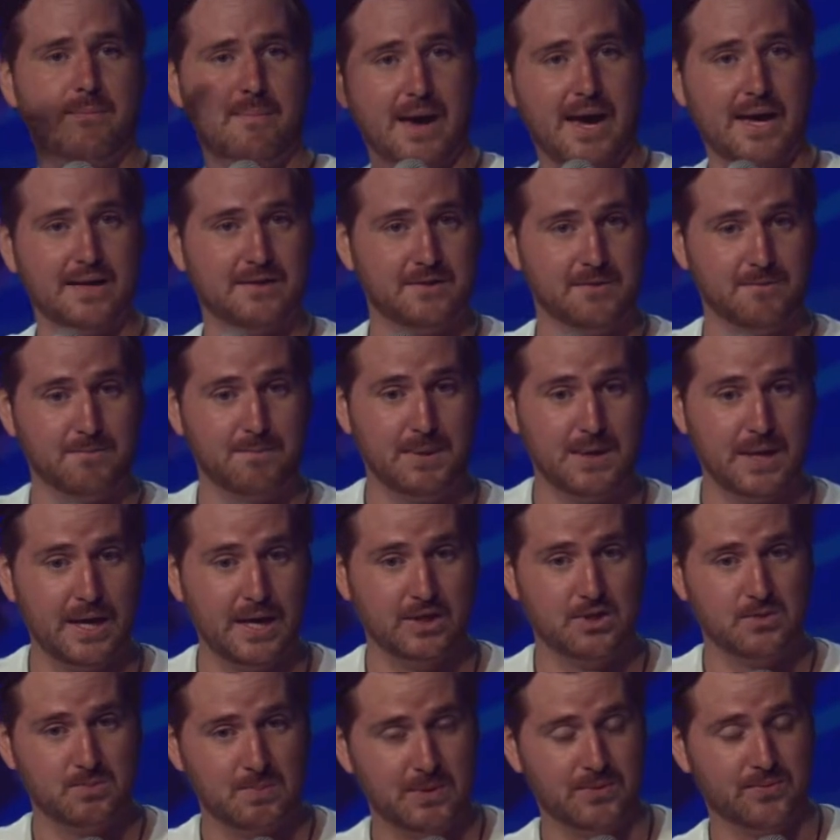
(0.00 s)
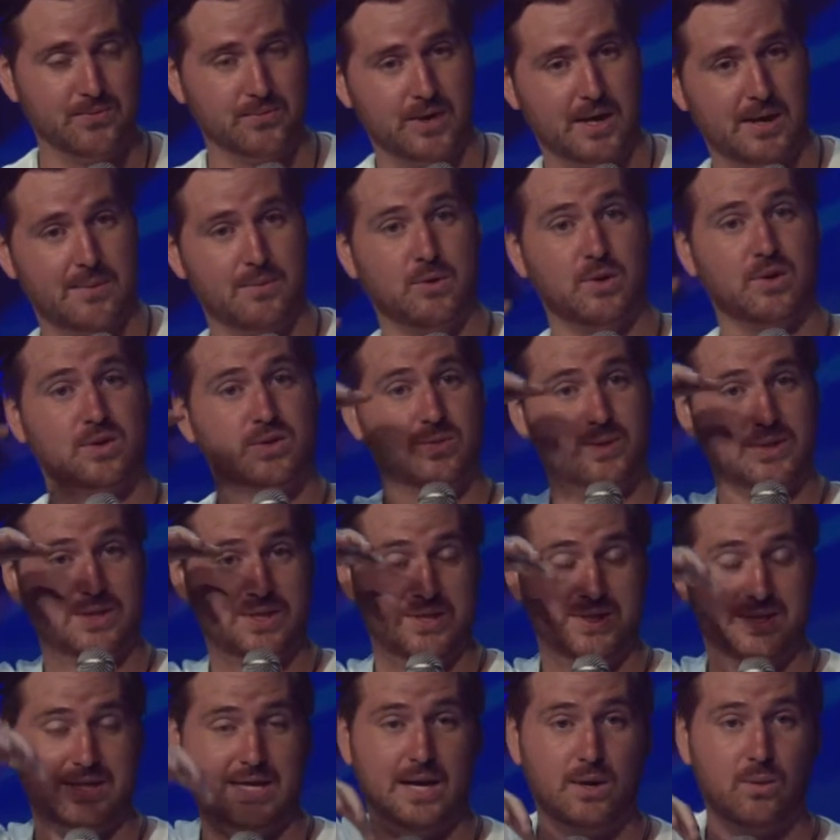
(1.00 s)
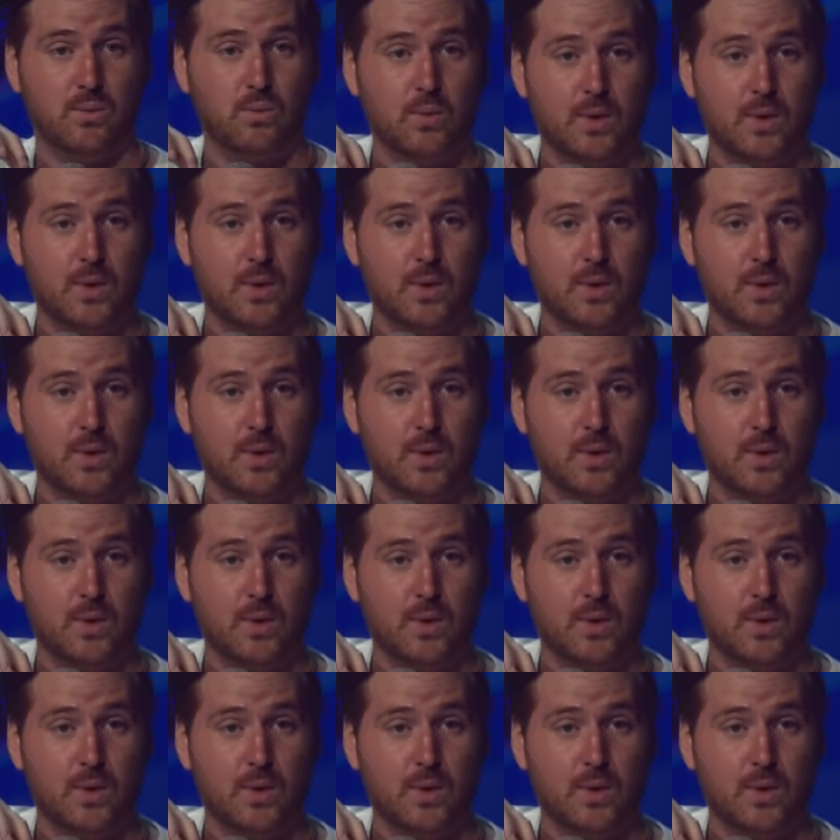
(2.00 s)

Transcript: massive PHP frameworks, which is yet